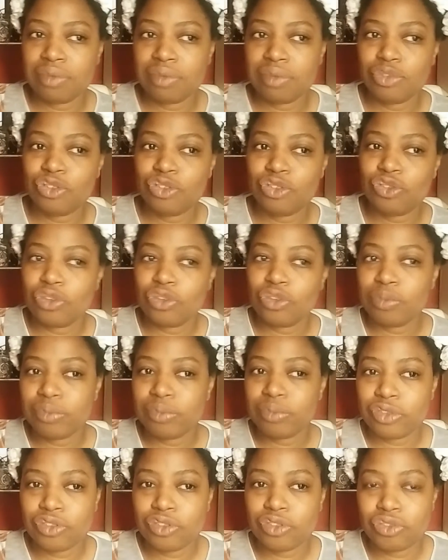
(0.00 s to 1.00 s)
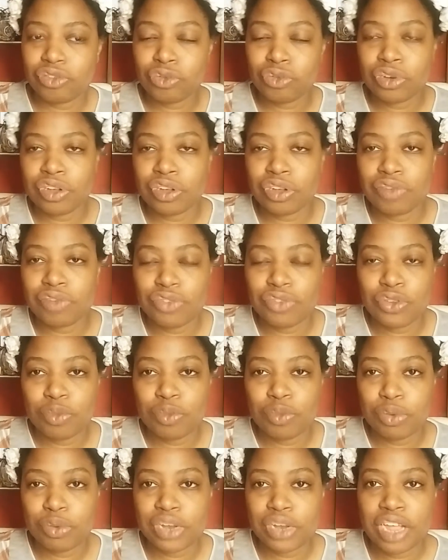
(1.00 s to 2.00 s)
some sort of
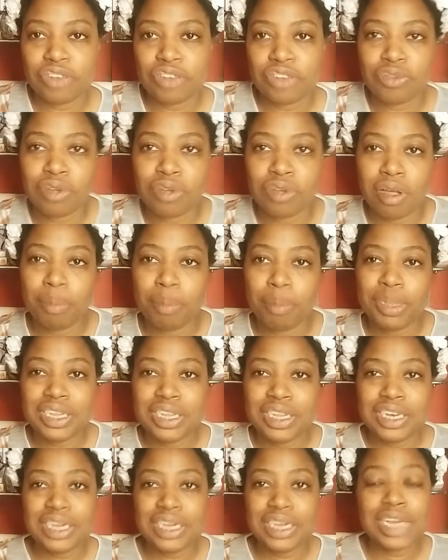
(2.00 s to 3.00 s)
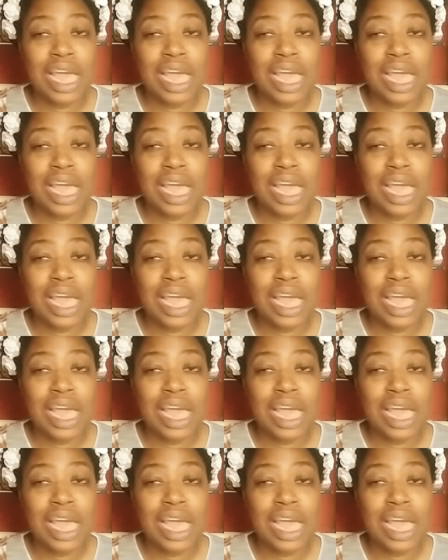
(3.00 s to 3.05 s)
supernatural ability.